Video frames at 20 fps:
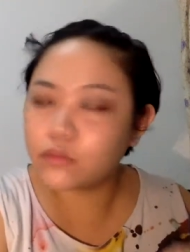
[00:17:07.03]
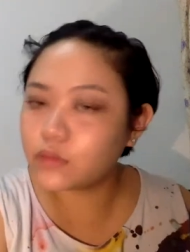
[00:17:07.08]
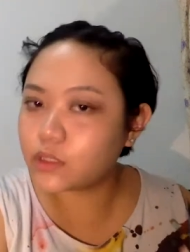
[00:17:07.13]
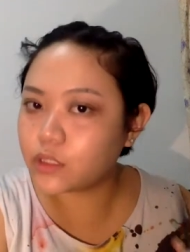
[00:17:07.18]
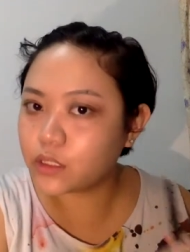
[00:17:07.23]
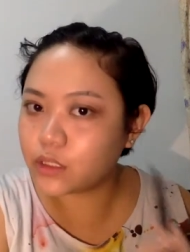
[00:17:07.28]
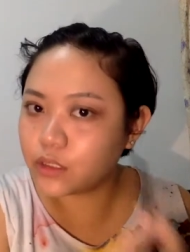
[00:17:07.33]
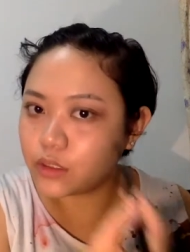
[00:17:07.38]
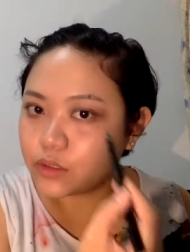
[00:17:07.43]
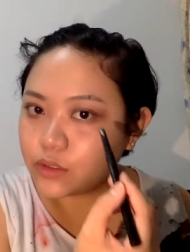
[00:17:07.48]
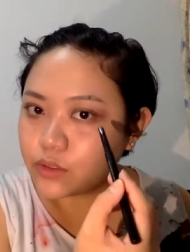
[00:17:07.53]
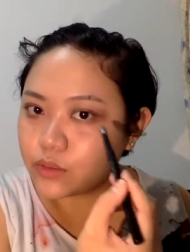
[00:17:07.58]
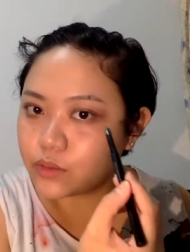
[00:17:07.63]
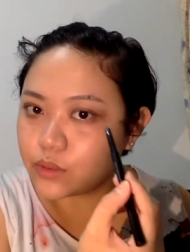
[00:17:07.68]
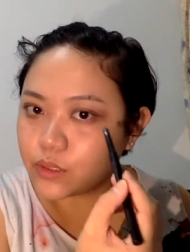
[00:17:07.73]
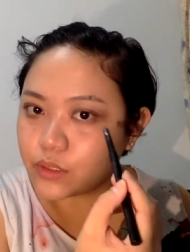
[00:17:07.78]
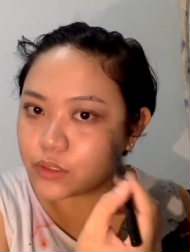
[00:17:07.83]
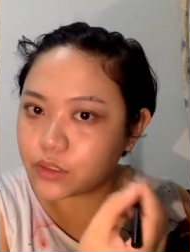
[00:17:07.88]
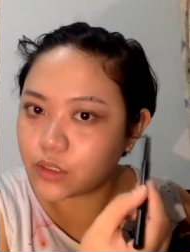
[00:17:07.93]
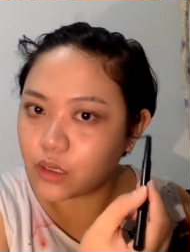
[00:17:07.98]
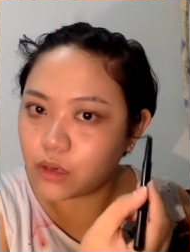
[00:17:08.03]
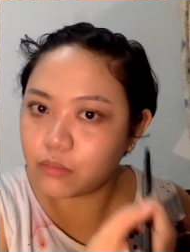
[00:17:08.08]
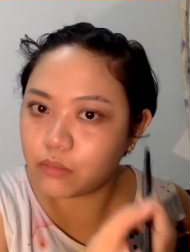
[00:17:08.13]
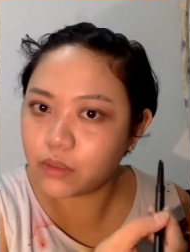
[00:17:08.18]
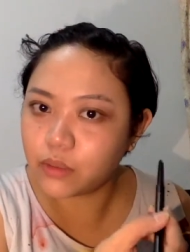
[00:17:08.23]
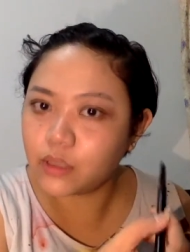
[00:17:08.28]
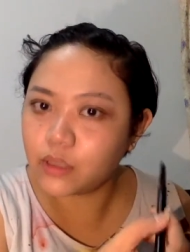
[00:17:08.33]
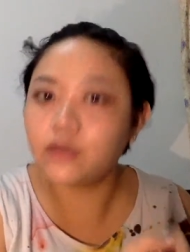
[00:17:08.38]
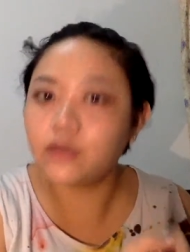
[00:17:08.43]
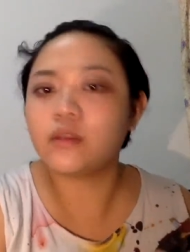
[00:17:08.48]
Okay, do the top.
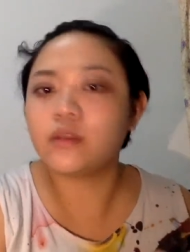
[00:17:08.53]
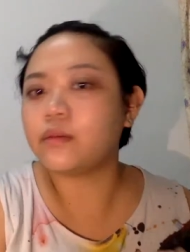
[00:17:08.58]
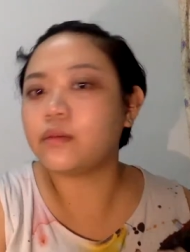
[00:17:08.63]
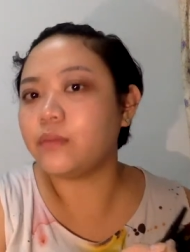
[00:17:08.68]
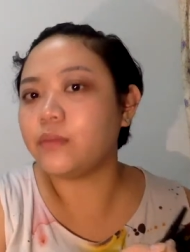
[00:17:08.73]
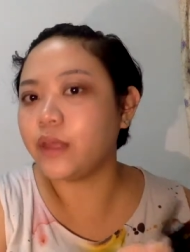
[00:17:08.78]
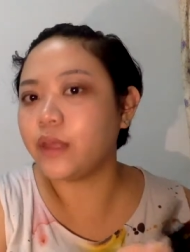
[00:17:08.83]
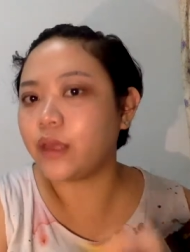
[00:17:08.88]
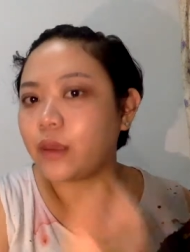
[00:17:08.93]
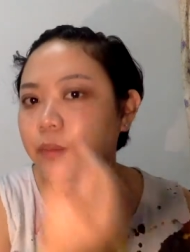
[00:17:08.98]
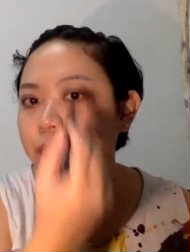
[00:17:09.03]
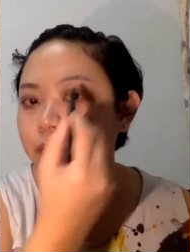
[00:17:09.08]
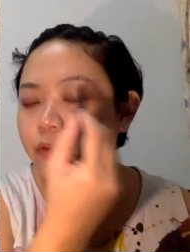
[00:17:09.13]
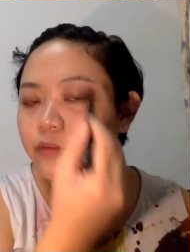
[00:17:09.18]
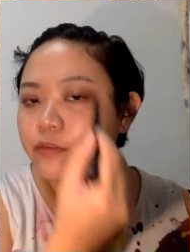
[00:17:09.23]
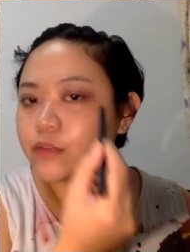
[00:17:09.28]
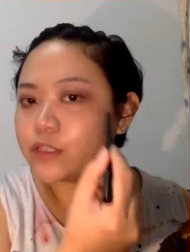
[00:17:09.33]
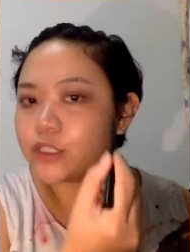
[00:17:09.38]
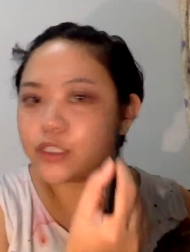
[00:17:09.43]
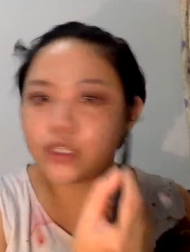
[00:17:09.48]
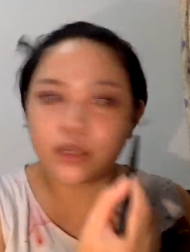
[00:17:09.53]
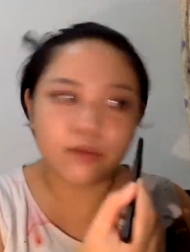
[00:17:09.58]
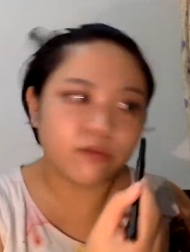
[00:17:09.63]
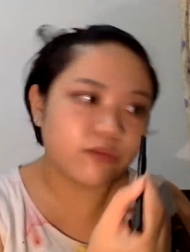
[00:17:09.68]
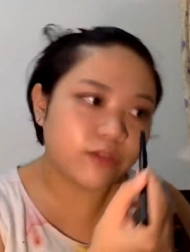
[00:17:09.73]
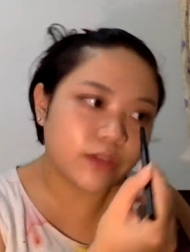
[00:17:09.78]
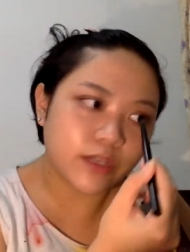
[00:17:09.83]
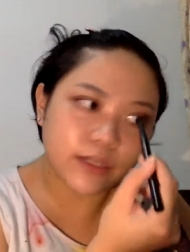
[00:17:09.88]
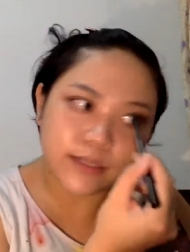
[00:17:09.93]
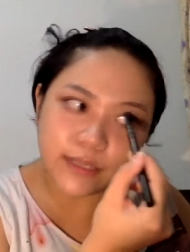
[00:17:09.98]
Be happy with the shape
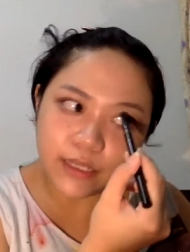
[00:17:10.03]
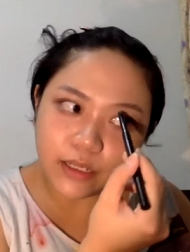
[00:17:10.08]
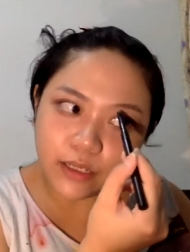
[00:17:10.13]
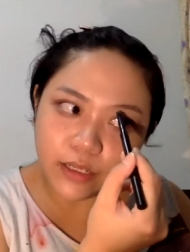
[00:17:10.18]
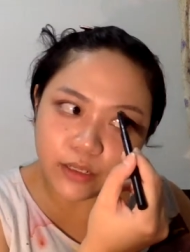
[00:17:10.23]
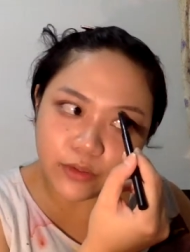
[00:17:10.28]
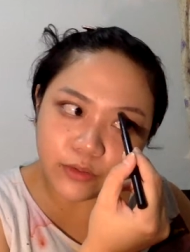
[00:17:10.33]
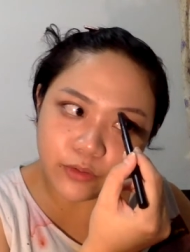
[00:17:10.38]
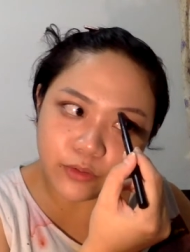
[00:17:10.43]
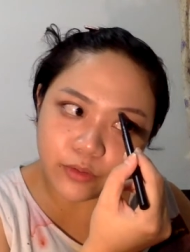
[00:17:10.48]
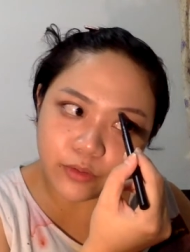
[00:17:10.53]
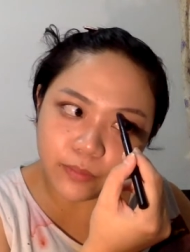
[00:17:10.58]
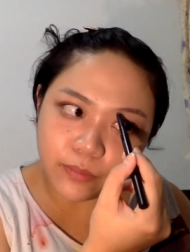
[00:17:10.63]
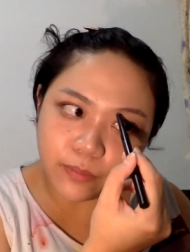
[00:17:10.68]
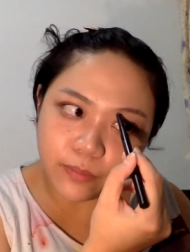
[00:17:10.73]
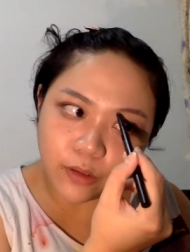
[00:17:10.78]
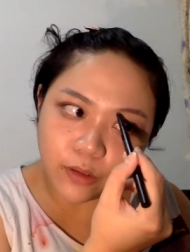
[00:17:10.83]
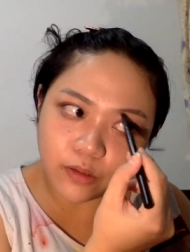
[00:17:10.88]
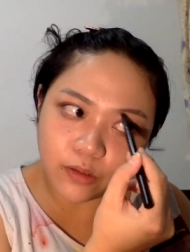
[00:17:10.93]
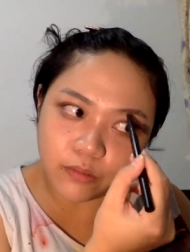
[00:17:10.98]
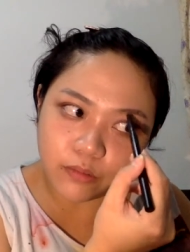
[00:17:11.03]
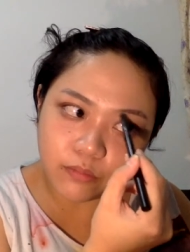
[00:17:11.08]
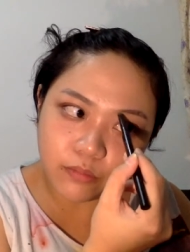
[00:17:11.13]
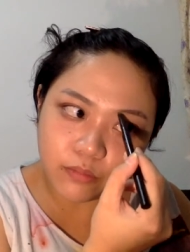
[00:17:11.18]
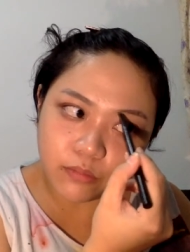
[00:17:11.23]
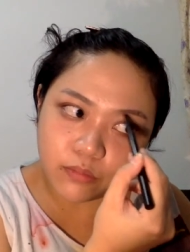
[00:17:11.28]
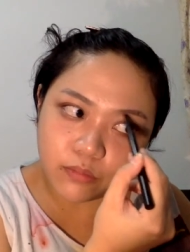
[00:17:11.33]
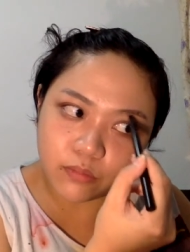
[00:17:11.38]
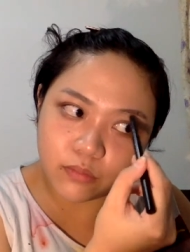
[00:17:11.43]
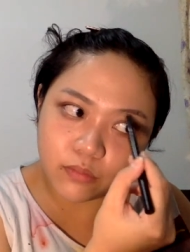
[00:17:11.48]
first, and then do the
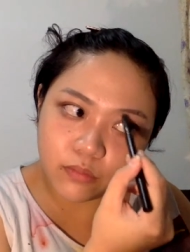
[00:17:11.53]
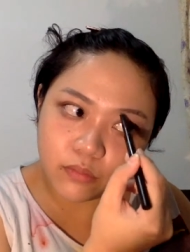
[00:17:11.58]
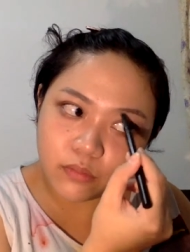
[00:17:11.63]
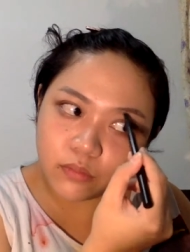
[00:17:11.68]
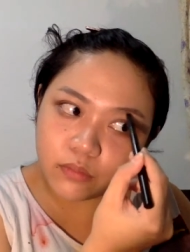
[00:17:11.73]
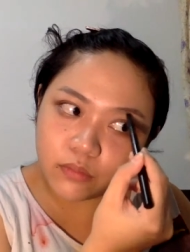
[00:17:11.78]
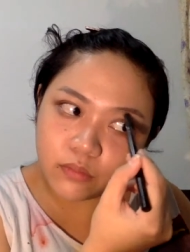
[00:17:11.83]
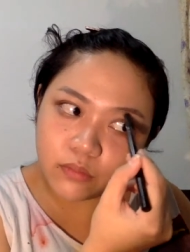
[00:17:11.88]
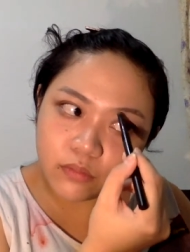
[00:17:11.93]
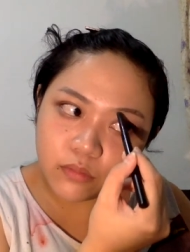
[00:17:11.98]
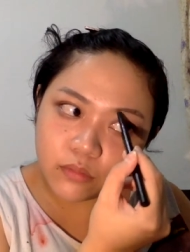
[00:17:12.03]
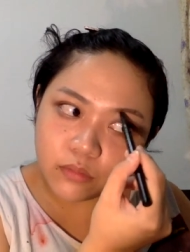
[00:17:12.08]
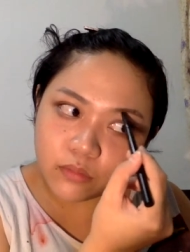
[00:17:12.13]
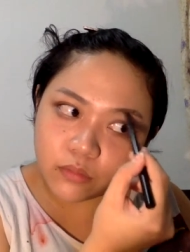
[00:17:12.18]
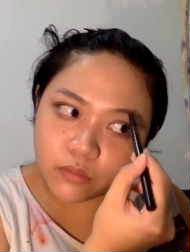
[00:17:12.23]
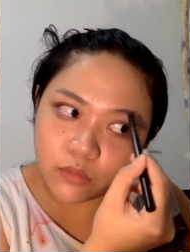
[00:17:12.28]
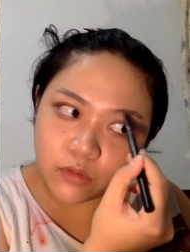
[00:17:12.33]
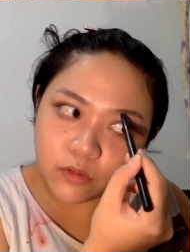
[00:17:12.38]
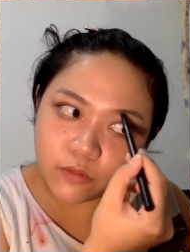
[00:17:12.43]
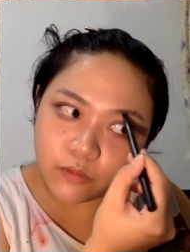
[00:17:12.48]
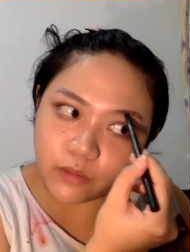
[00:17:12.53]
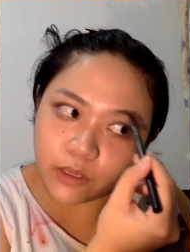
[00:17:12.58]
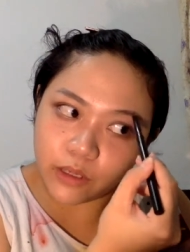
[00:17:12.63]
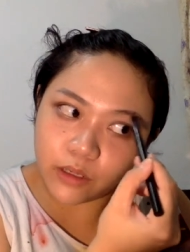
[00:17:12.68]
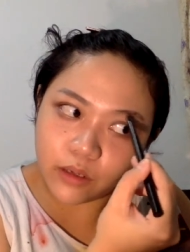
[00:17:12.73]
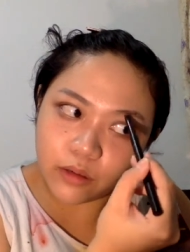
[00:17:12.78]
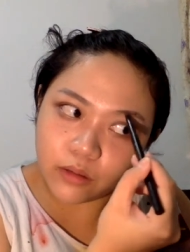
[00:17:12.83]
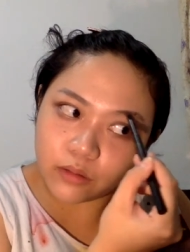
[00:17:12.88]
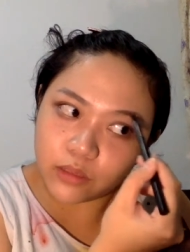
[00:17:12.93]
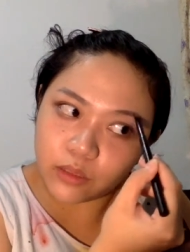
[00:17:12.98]
bottom. Find
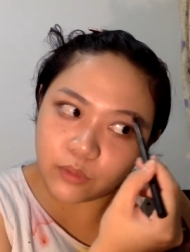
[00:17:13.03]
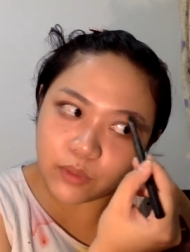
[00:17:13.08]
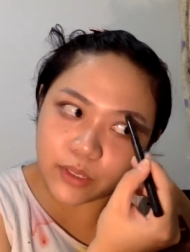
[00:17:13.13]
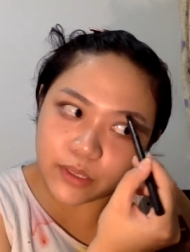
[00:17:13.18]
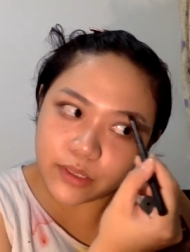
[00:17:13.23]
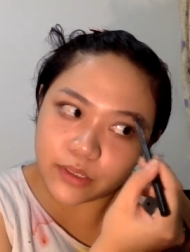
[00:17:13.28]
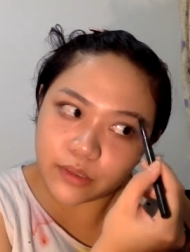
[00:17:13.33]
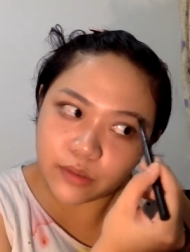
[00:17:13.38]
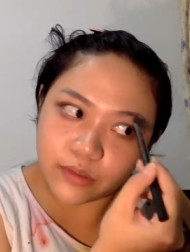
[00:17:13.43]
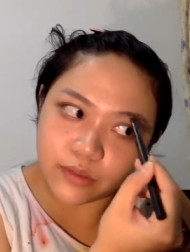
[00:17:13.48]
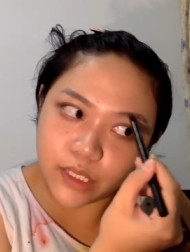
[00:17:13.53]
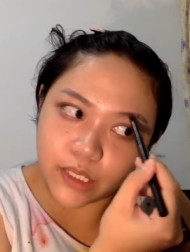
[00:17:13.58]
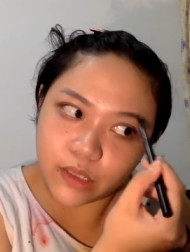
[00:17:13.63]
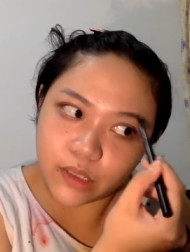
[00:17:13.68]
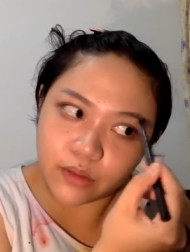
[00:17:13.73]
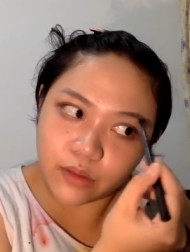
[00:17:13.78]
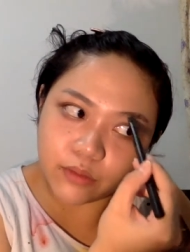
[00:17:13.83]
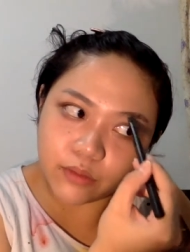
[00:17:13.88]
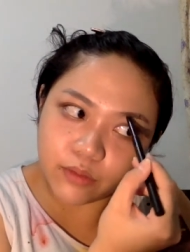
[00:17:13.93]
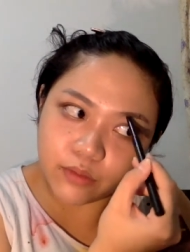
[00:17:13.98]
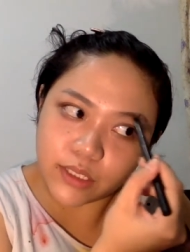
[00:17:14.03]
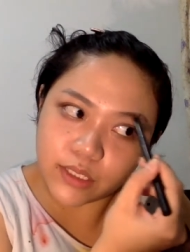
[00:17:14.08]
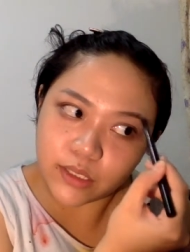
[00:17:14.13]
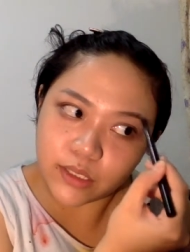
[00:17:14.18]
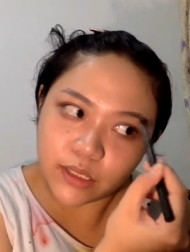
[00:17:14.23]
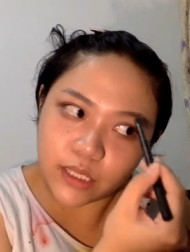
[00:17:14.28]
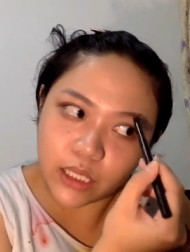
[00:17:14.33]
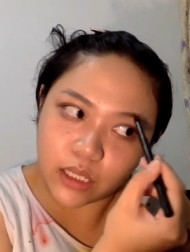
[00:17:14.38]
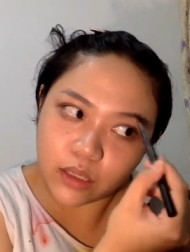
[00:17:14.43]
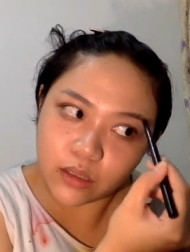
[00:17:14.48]
out what's the
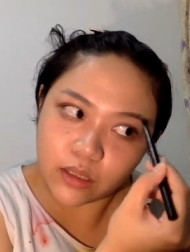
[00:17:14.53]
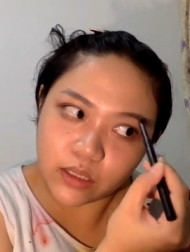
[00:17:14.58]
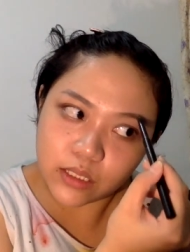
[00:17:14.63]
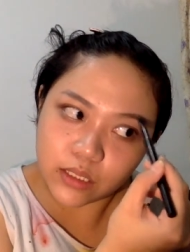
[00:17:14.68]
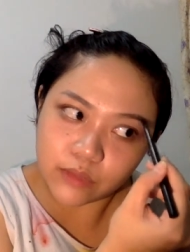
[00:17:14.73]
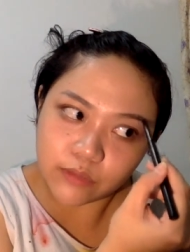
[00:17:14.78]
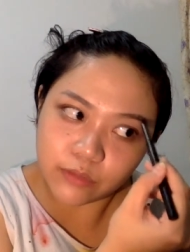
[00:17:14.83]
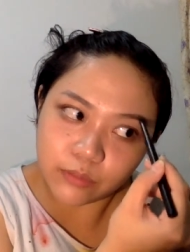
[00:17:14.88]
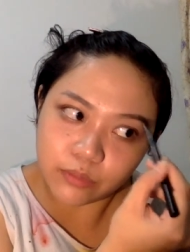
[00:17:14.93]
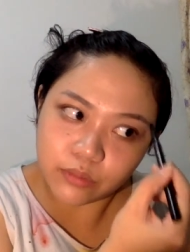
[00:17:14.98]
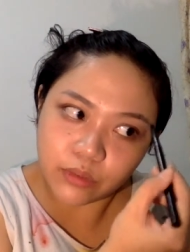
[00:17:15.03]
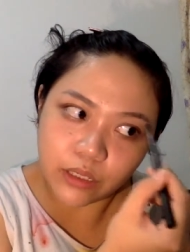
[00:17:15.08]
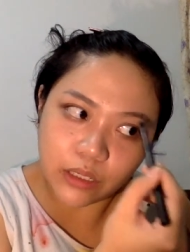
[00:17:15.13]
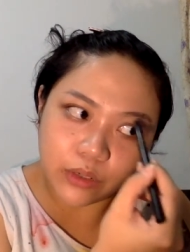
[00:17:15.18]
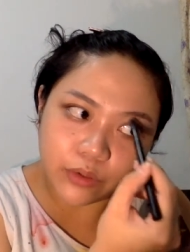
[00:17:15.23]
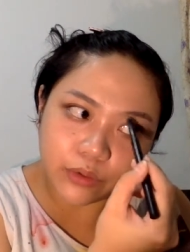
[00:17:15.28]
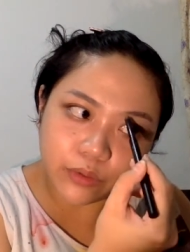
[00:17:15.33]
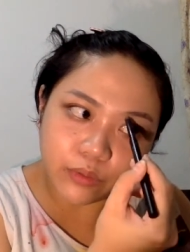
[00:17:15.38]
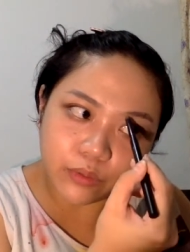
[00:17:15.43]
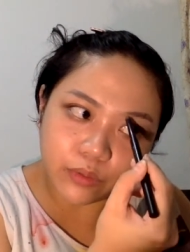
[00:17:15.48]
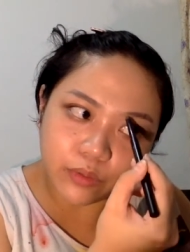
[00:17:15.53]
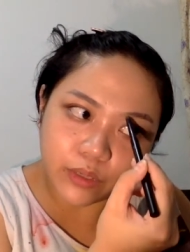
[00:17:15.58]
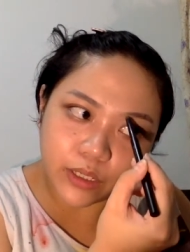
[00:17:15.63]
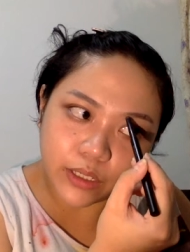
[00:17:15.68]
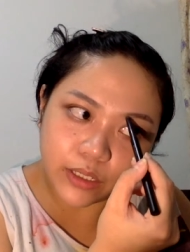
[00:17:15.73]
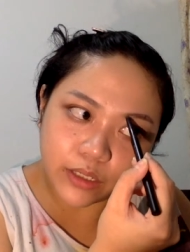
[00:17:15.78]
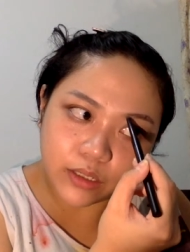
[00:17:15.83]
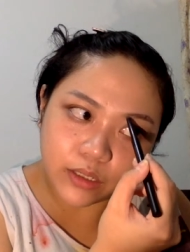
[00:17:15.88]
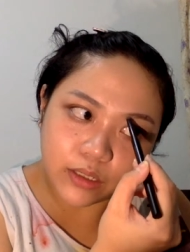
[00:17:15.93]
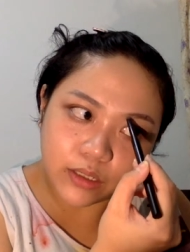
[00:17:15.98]
thickness of the brow you
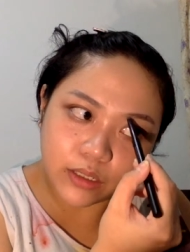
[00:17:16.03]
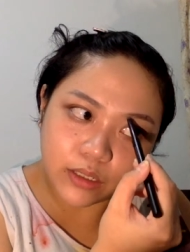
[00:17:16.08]
want.